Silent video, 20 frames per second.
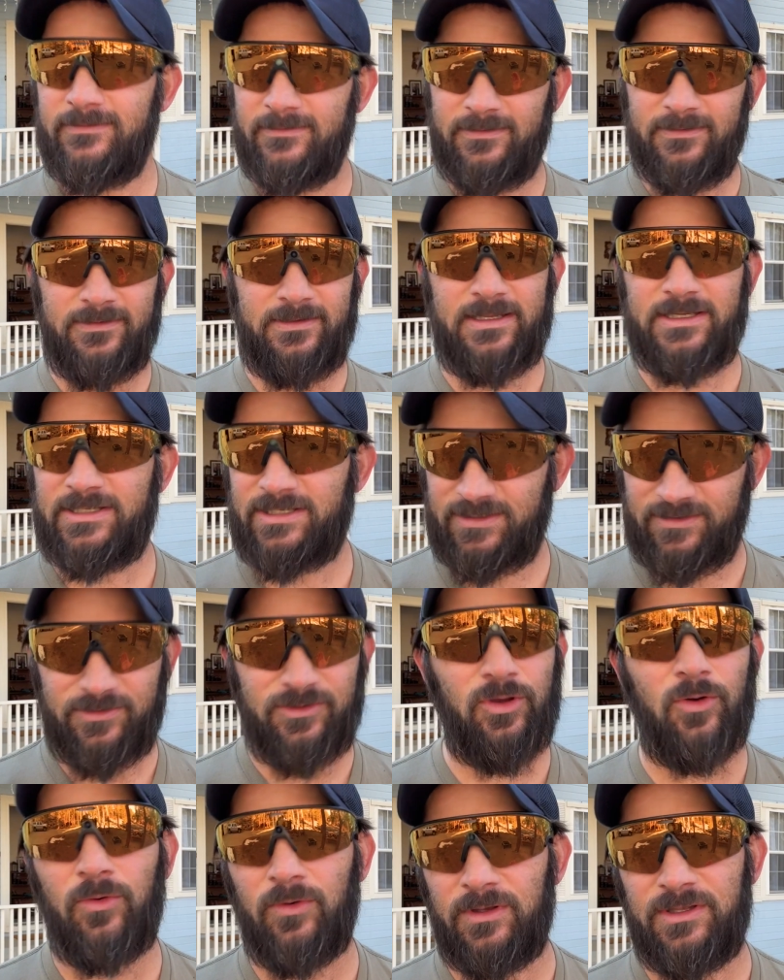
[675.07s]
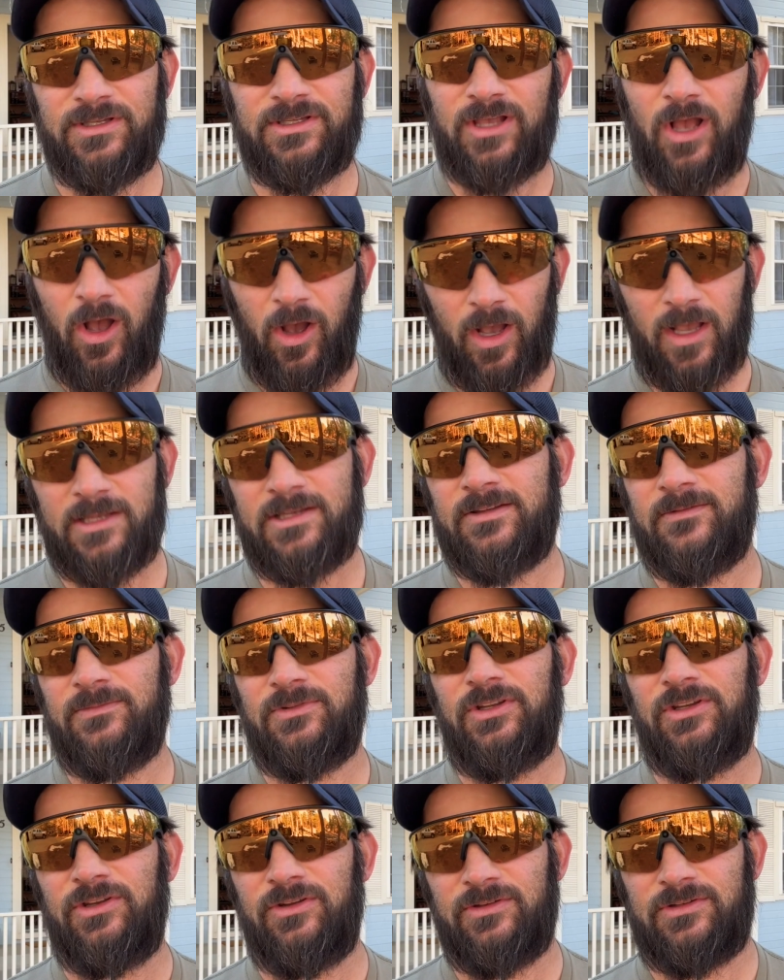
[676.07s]
This tool is awesome
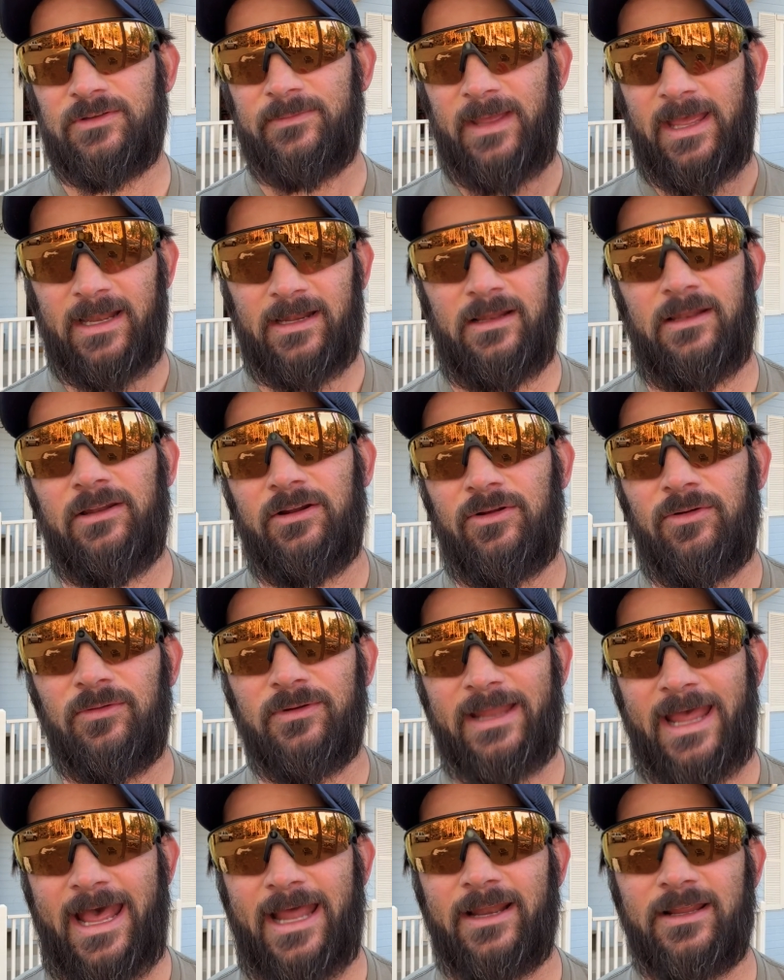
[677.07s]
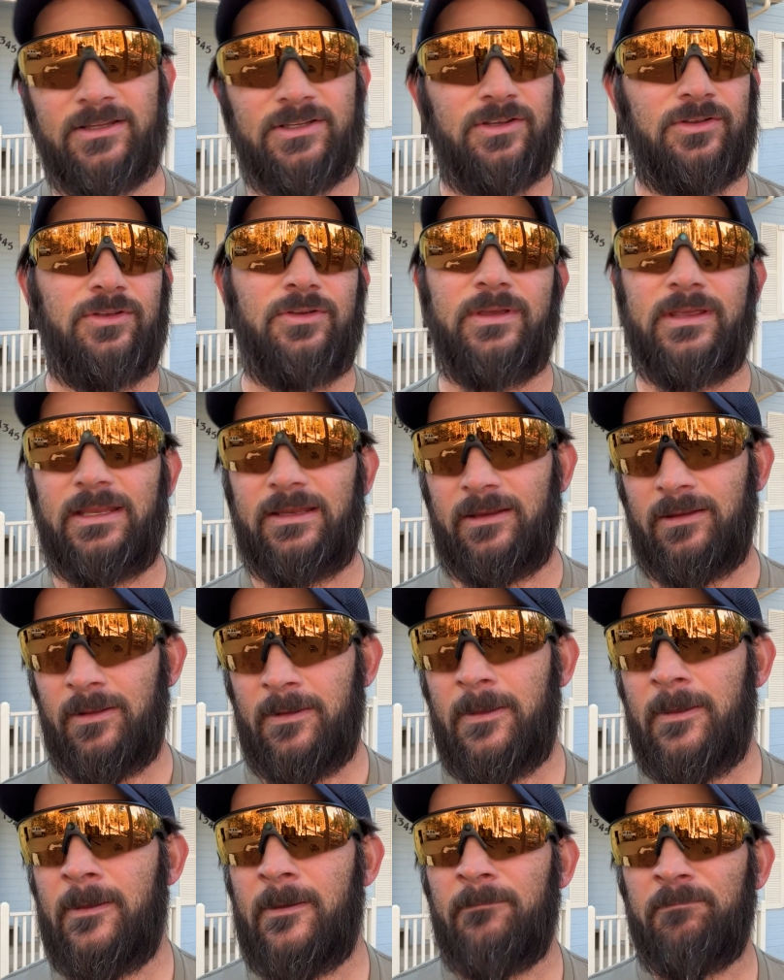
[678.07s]
to do some analytical data, so
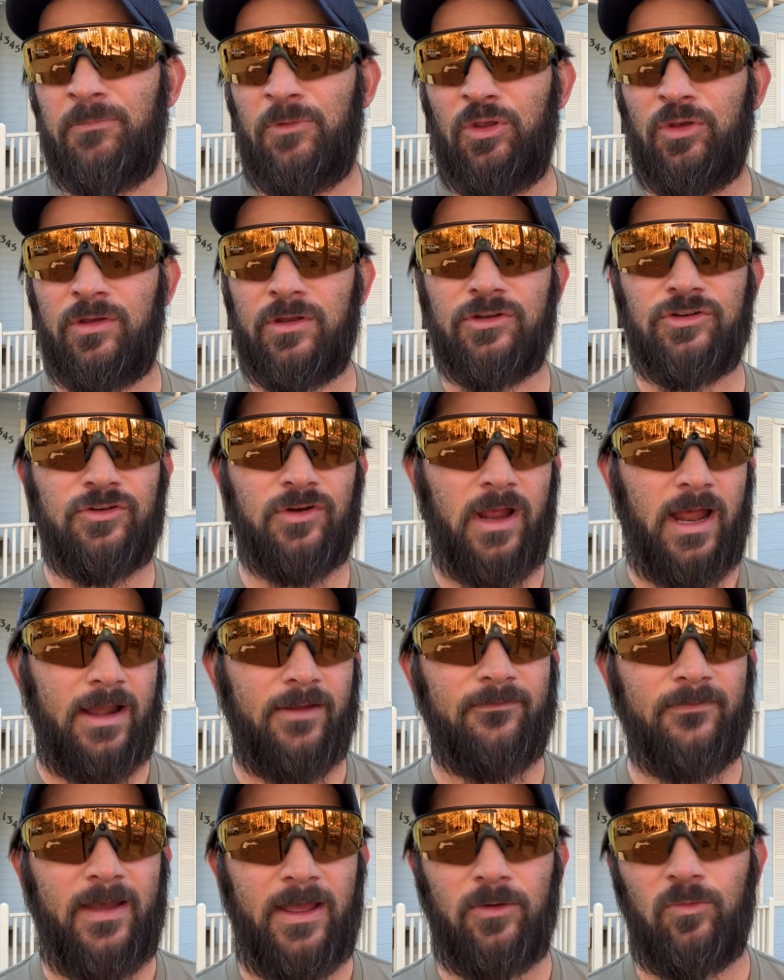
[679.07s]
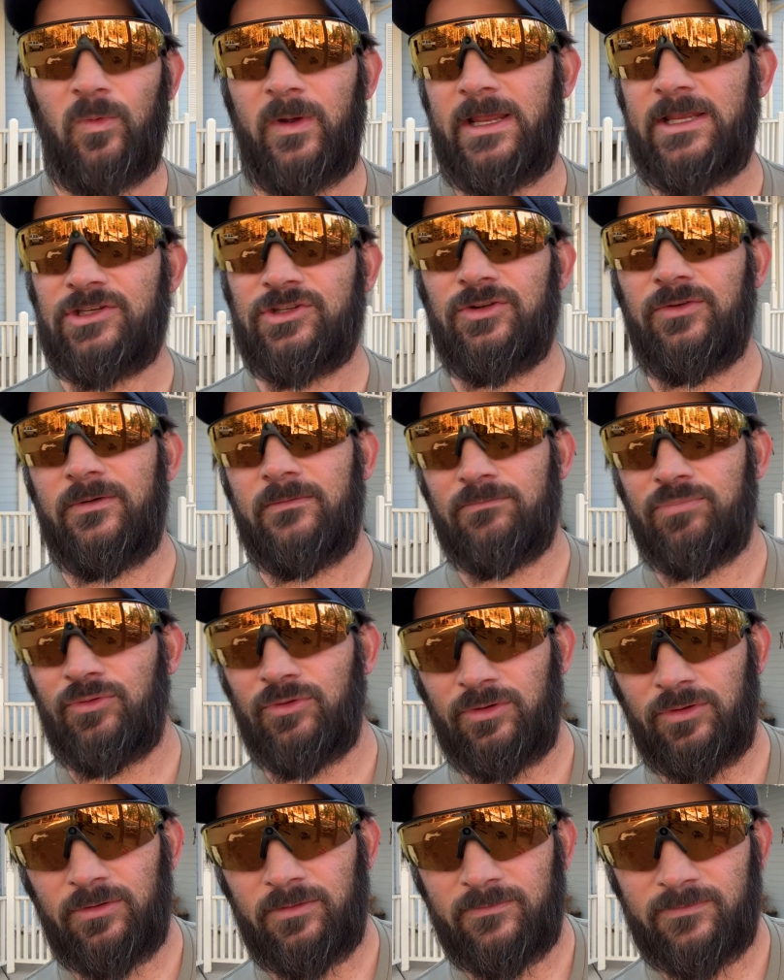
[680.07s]
you can try to find ways to
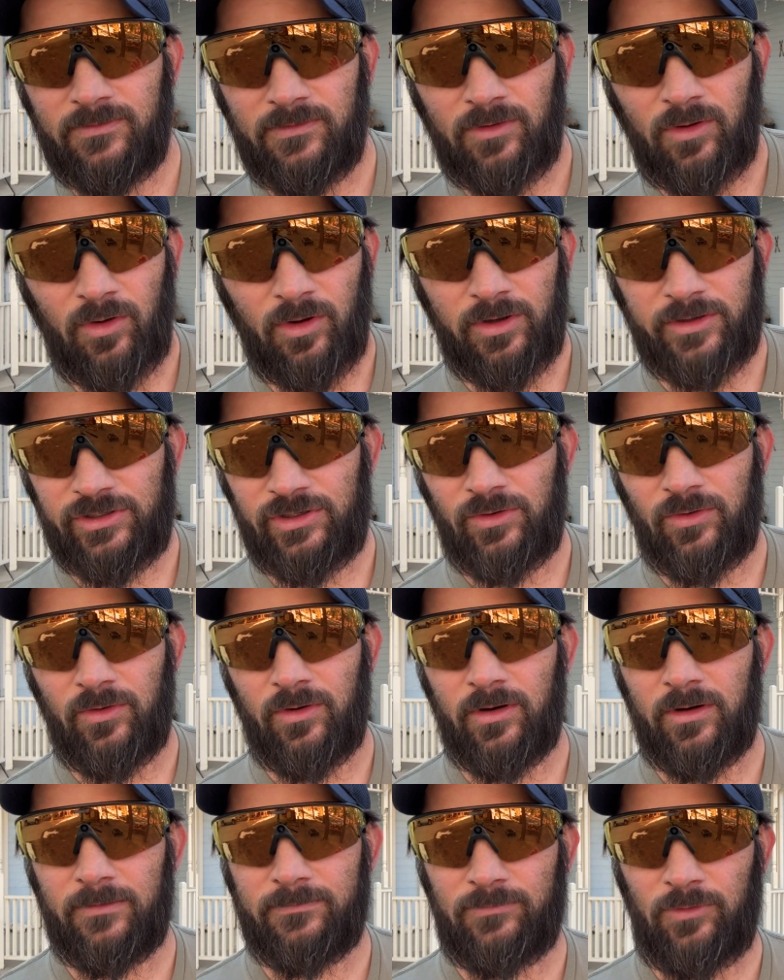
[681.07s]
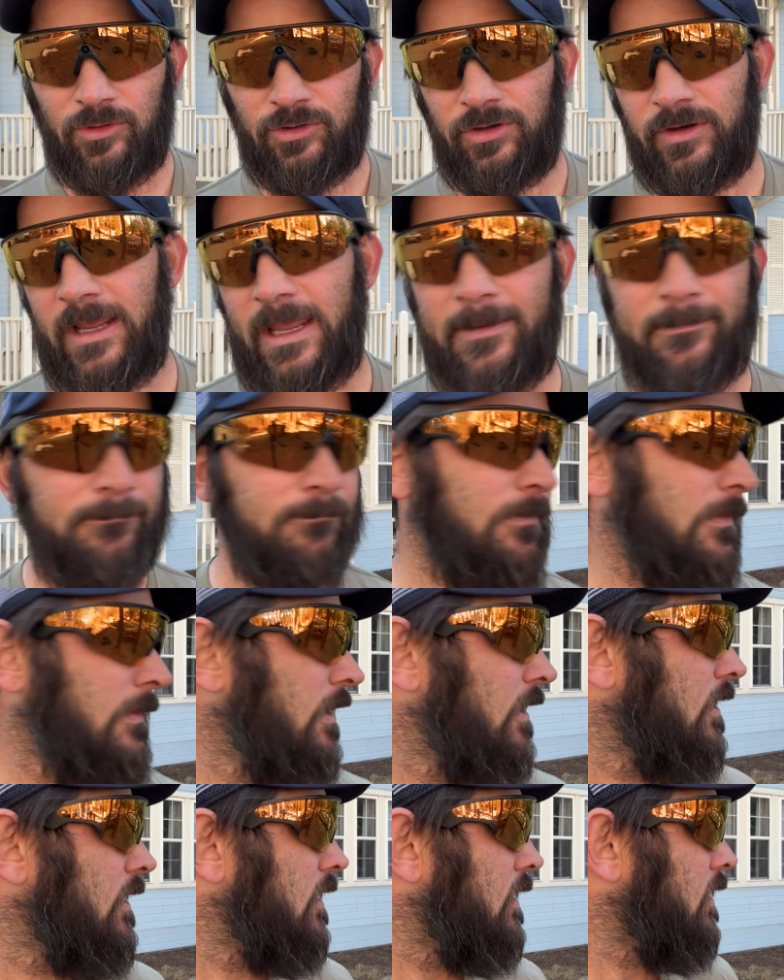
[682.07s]
improve on your game.
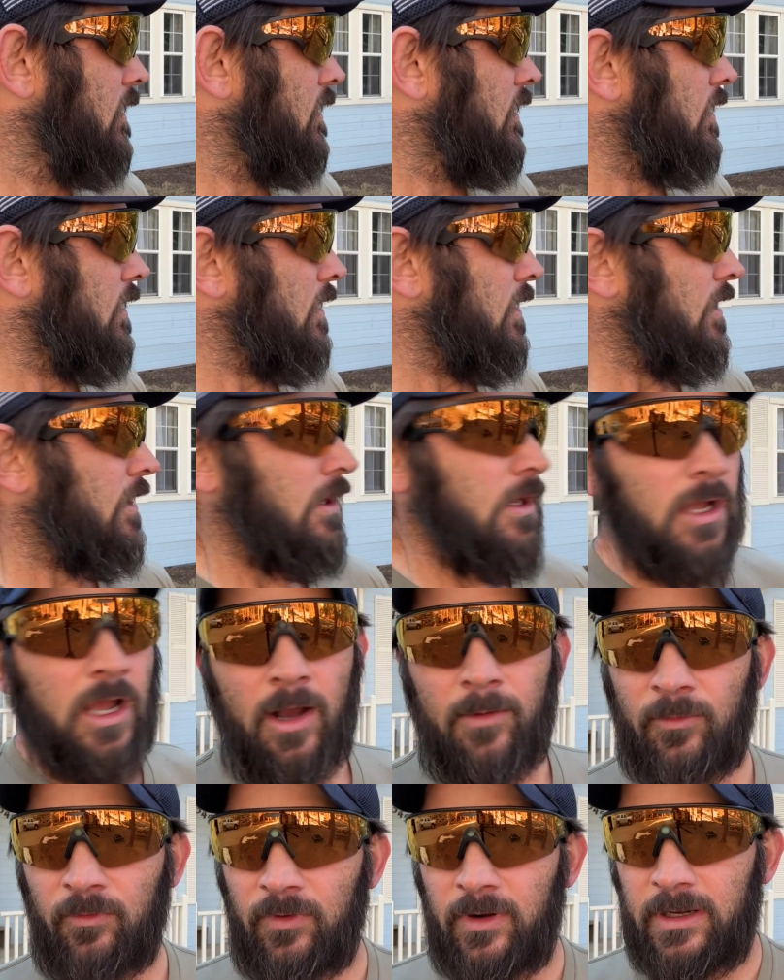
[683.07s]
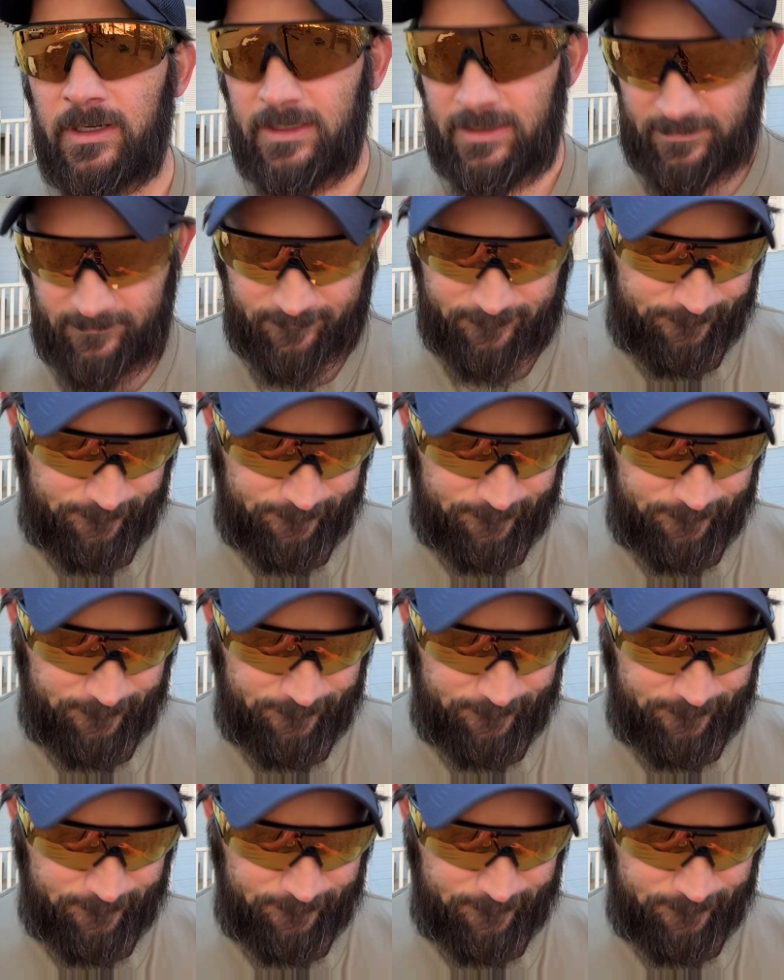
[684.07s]
I'm gonna run it again.